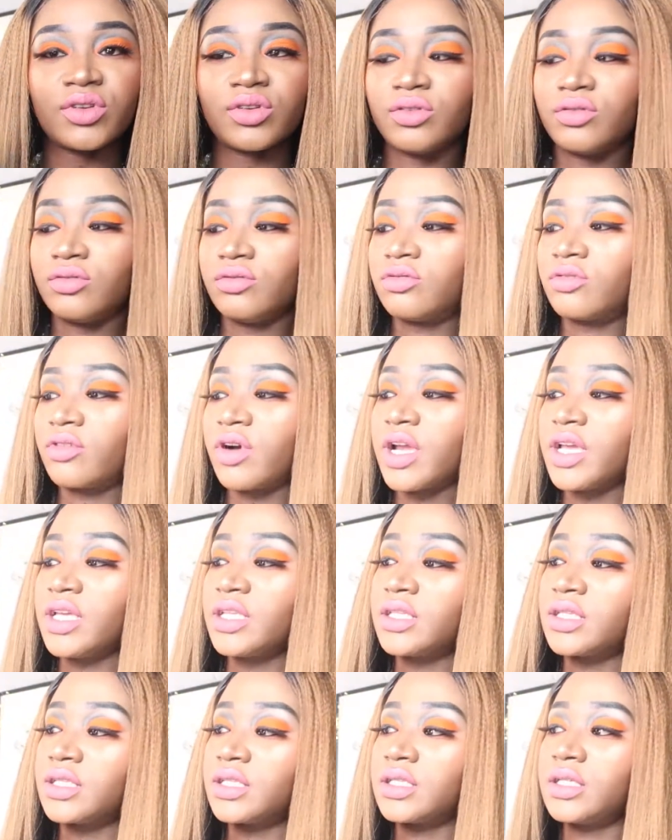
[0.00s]

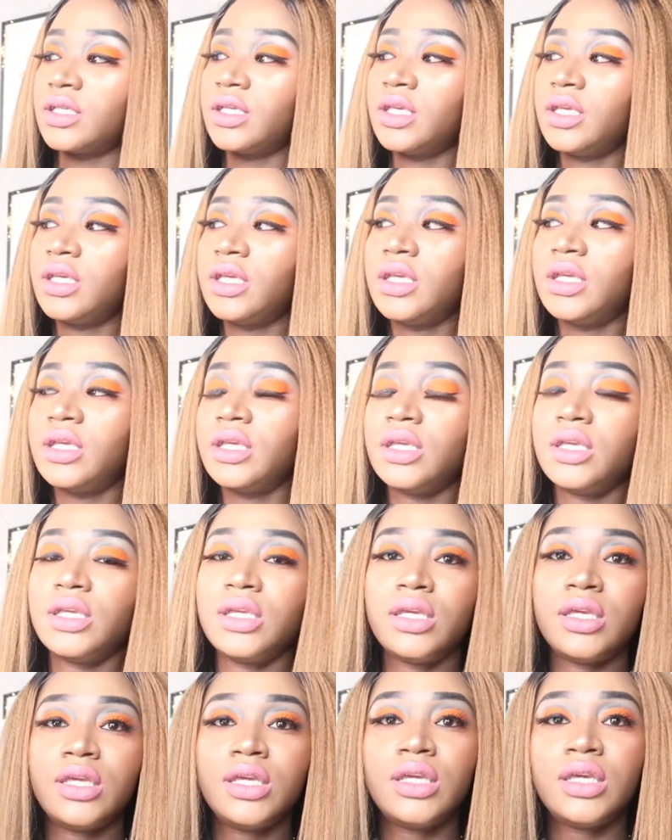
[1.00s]
right
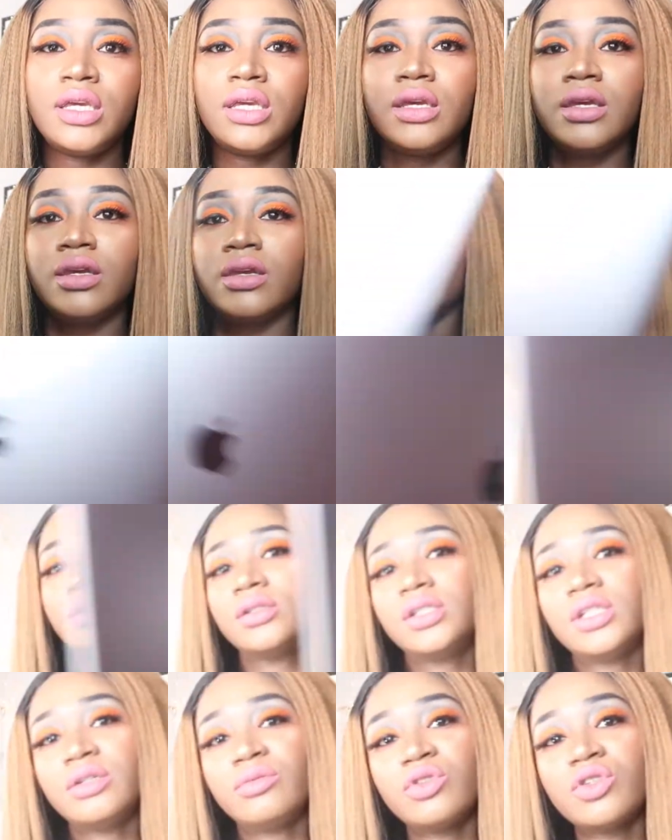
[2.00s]
here.
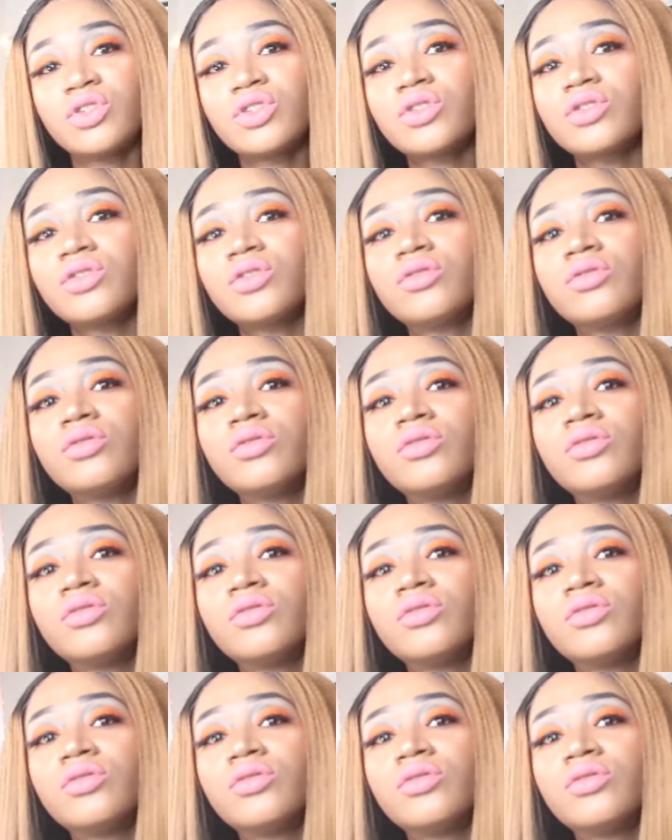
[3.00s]
Let me show you.